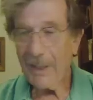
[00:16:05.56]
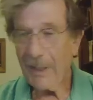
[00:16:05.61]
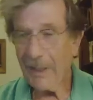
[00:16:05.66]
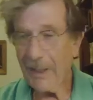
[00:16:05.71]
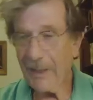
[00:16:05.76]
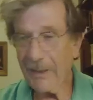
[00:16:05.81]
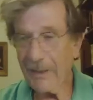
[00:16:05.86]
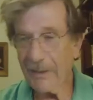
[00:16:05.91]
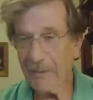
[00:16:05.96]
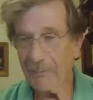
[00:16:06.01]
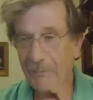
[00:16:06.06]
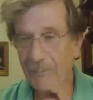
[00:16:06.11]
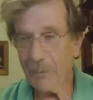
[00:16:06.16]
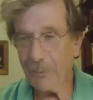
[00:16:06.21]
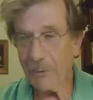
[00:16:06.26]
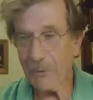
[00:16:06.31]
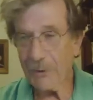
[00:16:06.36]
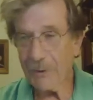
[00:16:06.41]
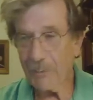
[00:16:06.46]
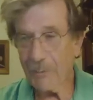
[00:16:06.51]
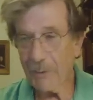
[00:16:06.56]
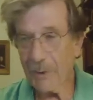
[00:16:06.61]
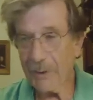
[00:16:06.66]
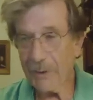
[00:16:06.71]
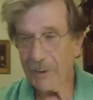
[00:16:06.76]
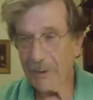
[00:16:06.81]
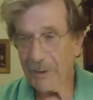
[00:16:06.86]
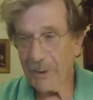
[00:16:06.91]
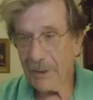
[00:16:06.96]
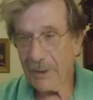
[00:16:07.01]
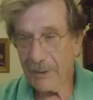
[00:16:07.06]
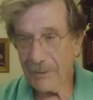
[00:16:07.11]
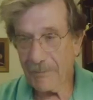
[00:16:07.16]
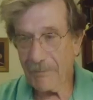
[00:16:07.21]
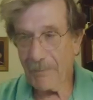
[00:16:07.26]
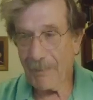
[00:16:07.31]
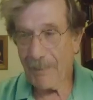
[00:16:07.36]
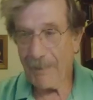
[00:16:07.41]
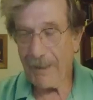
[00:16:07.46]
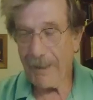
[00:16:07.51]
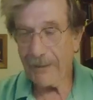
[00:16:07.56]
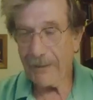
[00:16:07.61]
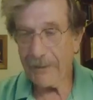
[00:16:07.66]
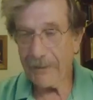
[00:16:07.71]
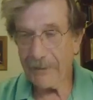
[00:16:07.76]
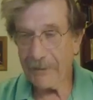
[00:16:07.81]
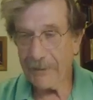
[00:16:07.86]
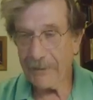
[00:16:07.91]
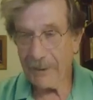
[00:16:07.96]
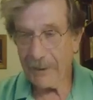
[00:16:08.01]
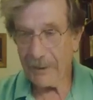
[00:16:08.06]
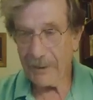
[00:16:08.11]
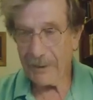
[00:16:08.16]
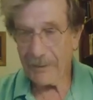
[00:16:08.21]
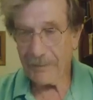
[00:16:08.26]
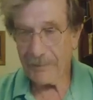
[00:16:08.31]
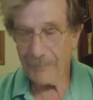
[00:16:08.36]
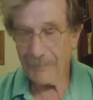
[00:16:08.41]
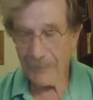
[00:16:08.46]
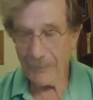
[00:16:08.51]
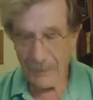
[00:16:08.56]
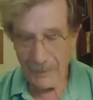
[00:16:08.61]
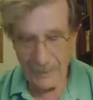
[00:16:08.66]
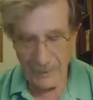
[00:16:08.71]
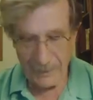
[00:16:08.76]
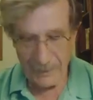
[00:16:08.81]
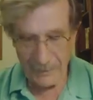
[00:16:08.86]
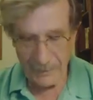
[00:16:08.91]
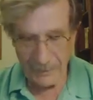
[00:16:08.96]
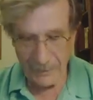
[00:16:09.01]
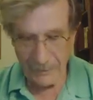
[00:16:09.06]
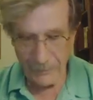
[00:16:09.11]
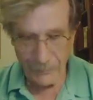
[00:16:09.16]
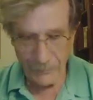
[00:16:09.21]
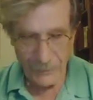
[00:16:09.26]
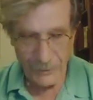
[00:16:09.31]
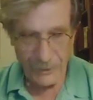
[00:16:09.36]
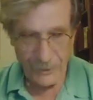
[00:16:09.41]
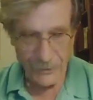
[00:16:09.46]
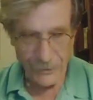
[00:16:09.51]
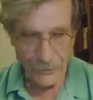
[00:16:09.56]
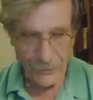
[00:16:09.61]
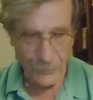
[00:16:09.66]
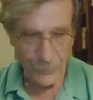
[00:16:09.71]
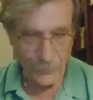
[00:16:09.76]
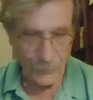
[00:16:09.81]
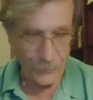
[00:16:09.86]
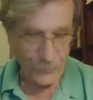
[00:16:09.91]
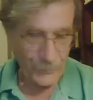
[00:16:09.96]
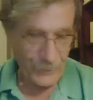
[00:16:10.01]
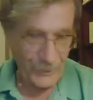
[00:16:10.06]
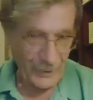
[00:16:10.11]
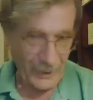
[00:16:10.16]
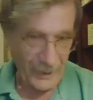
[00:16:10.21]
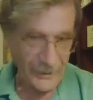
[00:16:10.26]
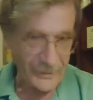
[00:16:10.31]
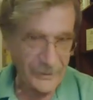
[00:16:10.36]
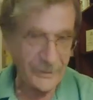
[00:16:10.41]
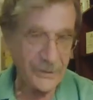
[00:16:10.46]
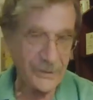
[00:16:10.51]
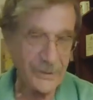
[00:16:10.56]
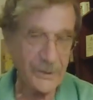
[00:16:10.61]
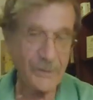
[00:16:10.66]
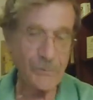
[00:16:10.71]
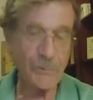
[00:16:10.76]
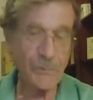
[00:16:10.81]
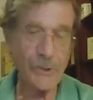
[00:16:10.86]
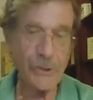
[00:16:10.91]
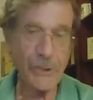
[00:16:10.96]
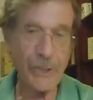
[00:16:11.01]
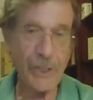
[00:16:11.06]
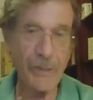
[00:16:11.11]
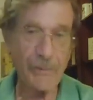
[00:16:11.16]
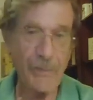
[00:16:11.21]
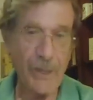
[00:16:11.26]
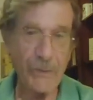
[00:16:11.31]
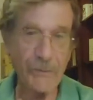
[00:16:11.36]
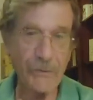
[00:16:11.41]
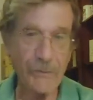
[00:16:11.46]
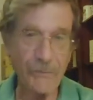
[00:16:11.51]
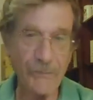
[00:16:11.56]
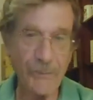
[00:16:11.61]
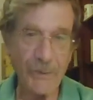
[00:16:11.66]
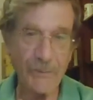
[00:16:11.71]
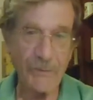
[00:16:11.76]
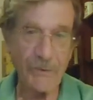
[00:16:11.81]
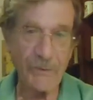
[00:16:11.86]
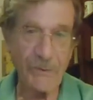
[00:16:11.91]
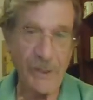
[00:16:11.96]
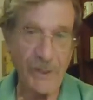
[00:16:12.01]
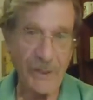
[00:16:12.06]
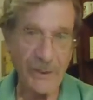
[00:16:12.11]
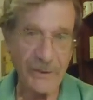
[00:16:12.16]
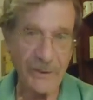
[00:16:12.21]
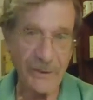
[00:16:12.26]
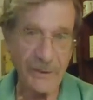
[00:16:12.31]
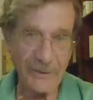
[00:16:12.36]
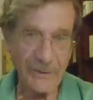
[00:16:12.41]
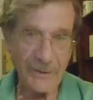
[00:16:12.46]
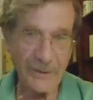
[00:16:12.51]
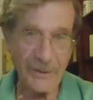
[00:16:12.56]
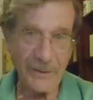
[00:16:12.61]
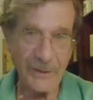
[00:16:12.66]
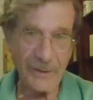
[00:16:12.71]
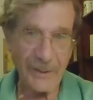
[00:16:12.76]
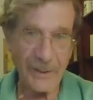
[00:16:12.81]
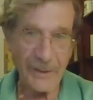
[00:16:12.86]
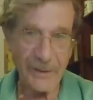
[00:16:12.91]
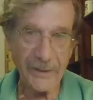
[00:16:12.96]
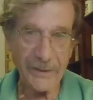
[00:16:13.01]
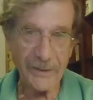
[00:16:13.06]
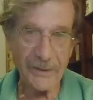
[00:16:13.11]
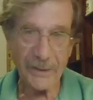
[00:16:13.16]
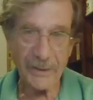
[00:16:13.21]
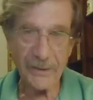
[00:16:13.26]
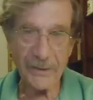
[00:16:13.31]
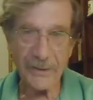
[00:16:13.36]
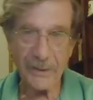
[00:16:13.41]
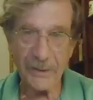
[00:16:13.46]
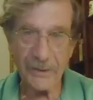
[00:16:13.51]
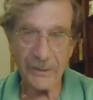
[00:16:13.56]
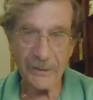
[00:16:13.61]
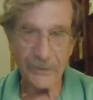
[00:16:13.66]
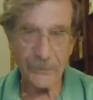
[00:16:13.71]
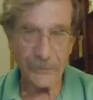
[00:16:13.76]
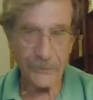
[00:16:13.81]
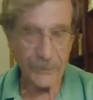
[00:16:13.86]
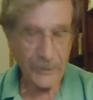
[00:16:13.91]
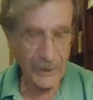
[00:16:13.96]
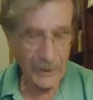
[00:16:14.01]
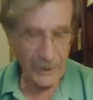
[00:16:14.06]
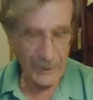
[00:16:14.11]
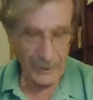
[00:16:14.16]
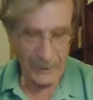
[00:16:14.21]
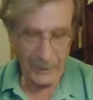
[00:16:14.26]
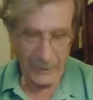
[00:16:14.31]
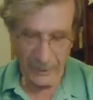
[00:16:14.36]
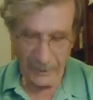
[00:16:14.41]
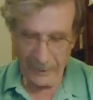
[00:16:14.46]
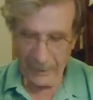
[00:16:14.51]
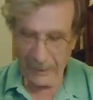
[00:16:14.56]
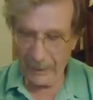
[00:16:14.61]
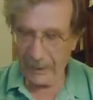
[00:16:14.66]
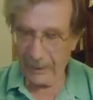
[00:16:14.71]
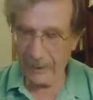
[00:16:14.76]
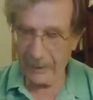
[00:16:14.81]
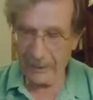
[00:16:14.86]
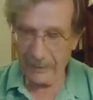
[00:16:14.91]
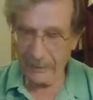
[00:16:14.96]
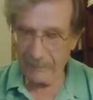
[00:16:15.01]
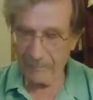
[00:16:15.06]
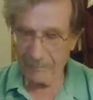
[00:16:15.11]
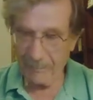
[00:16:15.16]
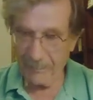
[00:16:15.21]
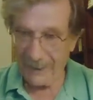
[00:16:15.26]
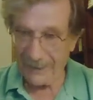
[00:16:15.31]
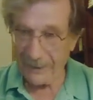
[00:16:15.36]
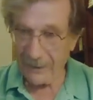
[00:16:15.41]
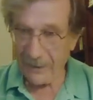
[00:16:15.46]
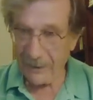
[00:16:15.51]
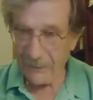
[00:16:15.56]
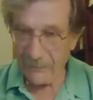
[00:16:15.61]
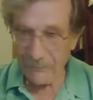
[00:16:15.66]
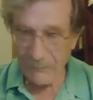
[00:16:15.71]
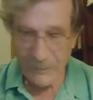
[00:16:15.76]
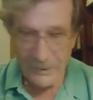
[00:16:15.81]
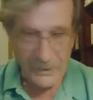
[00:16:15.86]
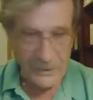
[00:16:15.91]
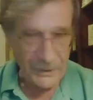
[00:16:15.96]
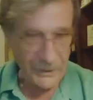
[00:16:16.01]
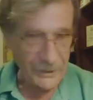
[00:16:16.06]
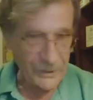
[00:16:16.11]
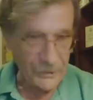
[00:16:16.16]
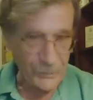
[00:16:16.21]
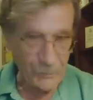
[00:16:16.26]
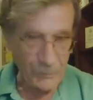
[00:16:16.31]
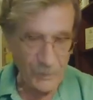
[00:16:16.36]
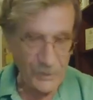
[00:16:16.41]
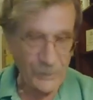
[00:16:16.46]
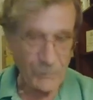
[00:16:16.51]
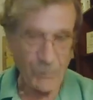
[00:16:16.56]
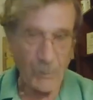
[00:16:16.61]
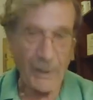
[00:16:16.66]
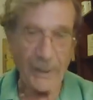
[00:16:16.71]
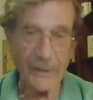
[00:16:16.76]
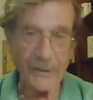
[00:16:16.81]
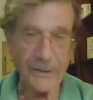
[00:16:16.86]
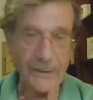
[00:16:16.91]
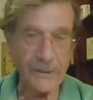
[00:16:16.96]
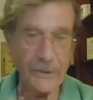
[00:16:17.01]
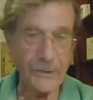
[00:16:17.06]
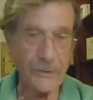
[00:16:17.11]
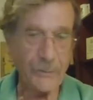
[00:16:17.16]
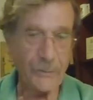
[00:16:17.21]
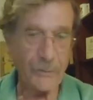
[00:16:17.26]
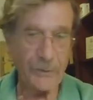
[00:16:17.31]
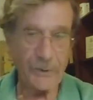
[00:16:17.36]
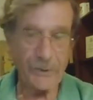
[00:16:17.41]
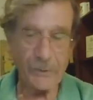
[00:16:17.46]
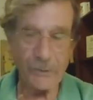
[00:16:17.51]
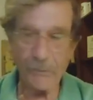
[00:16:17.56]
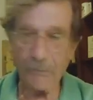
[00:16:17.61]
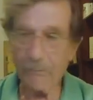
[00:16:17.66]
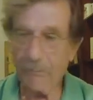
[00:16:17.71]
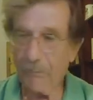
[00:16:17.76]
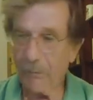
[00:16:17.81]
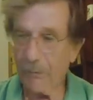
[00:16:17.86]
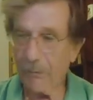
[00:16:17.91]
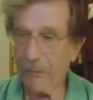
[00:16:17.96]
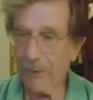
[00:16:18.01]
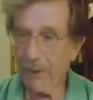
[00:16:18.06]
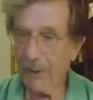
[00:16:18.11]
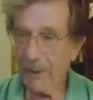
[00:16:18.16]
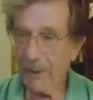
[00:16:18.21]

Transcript: And of course, there were later the usage to clusters, which came out of MRI analysis, and to medical research with weights and so on and so forth.